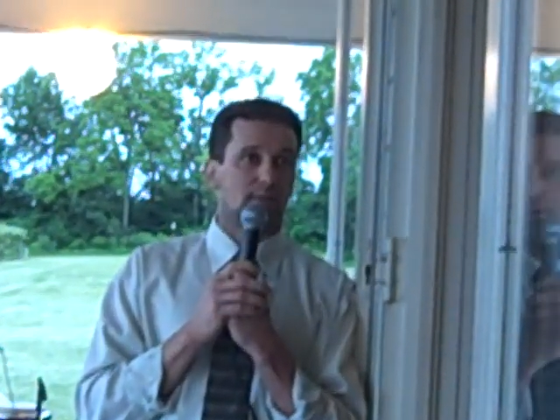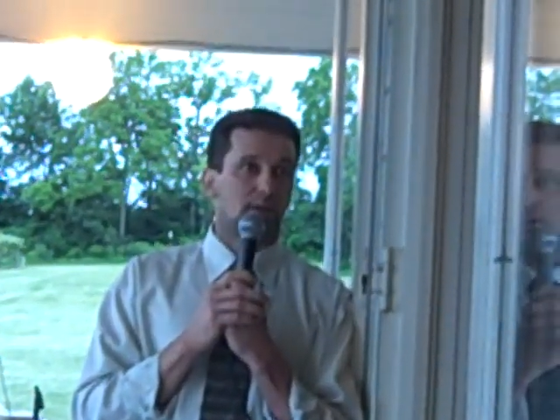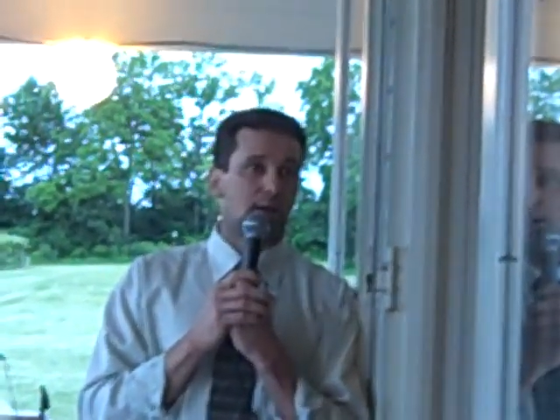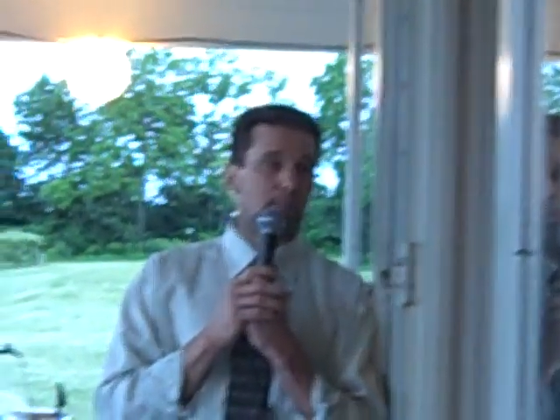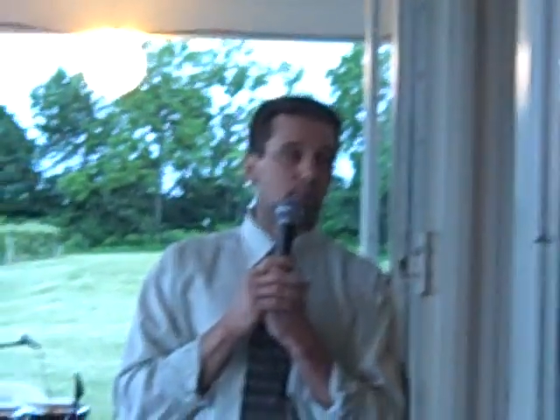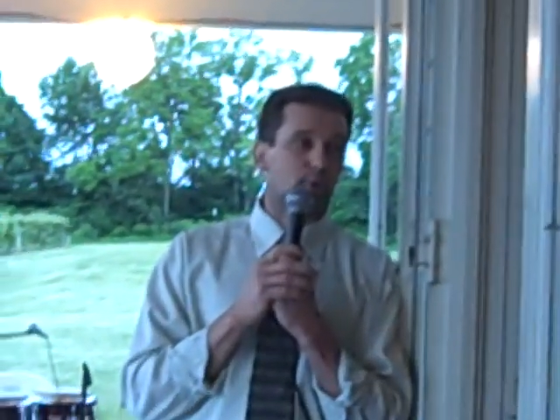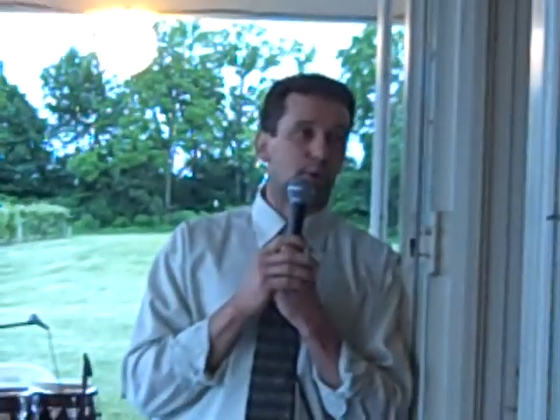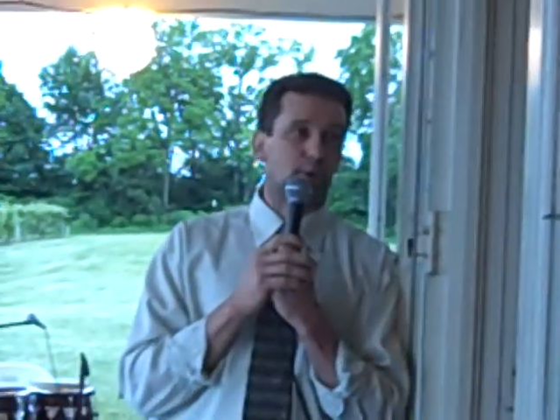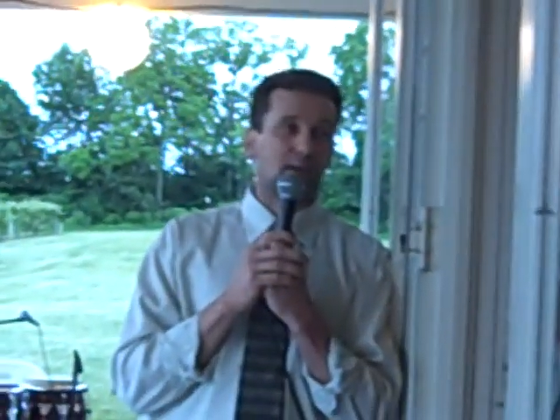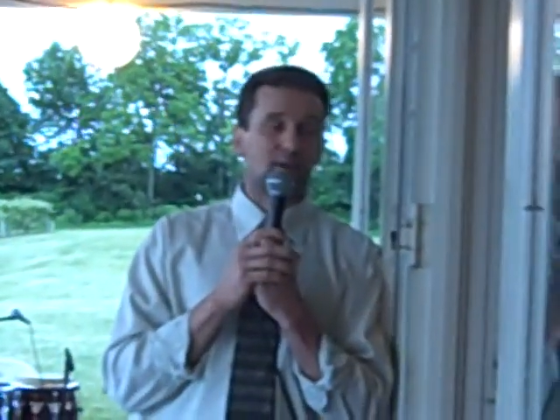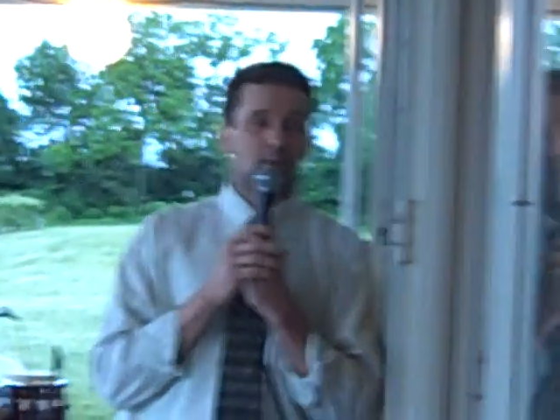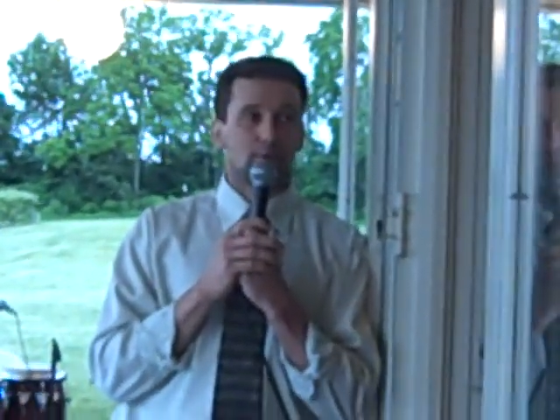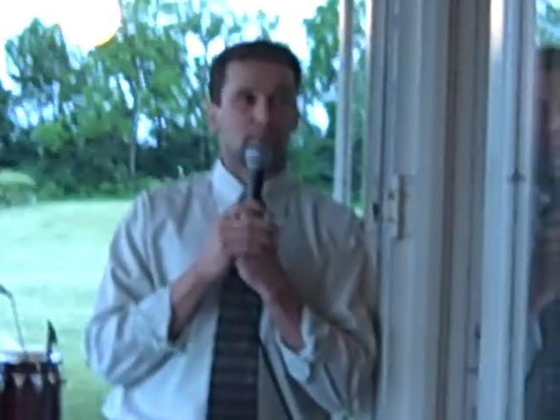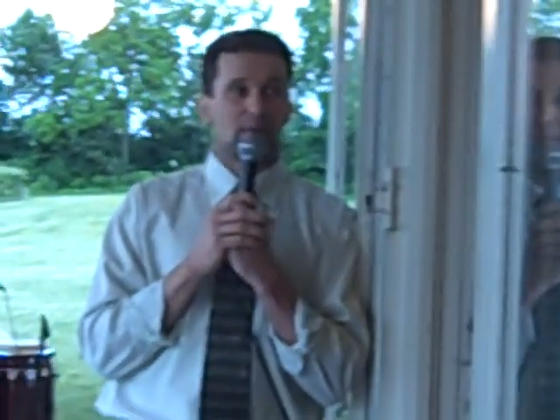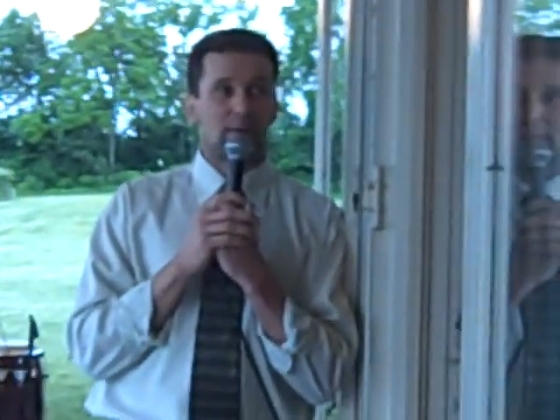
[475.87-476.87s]
I'm going to get
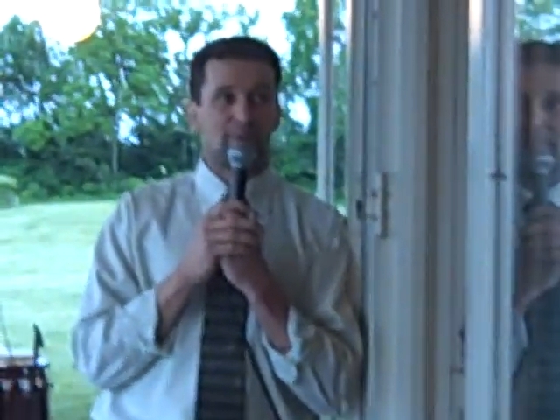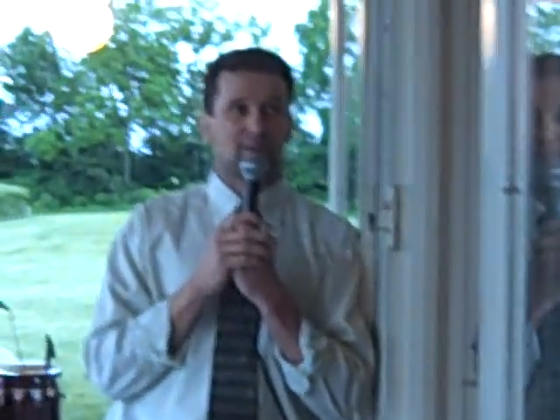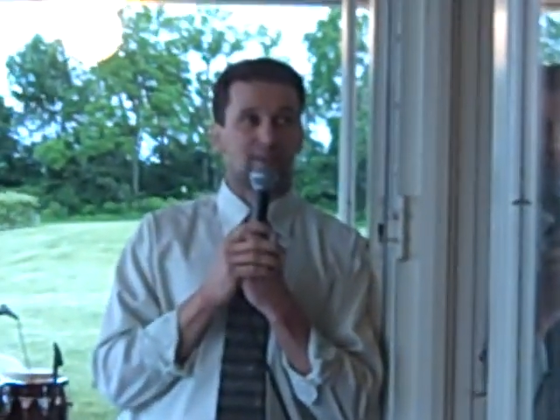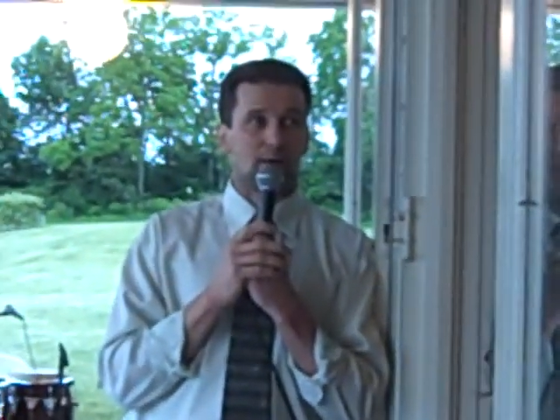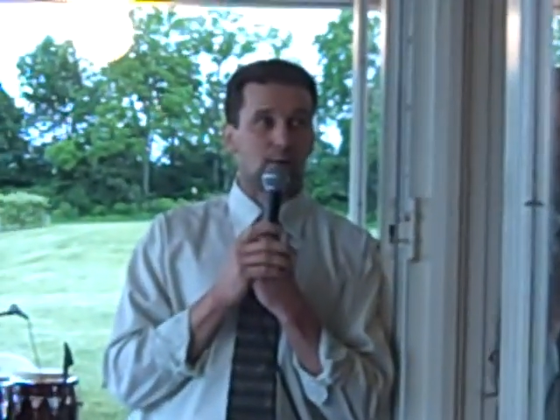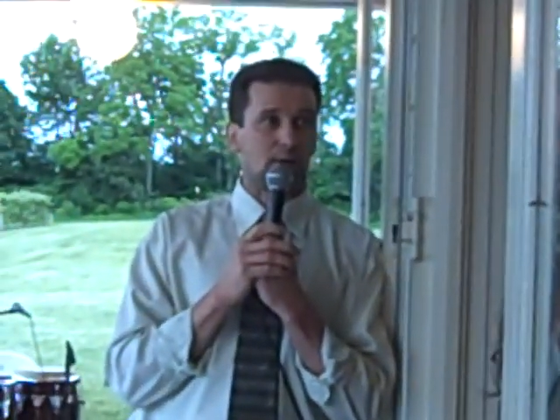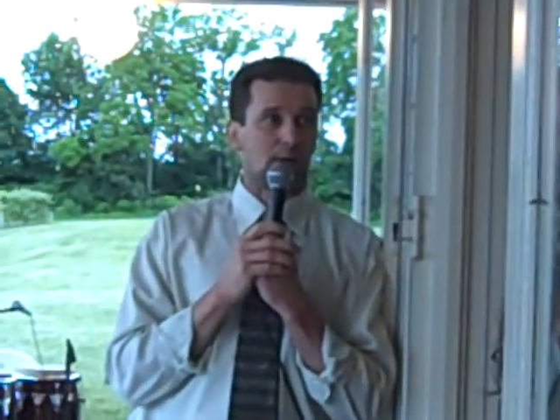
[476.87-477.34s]
those babies down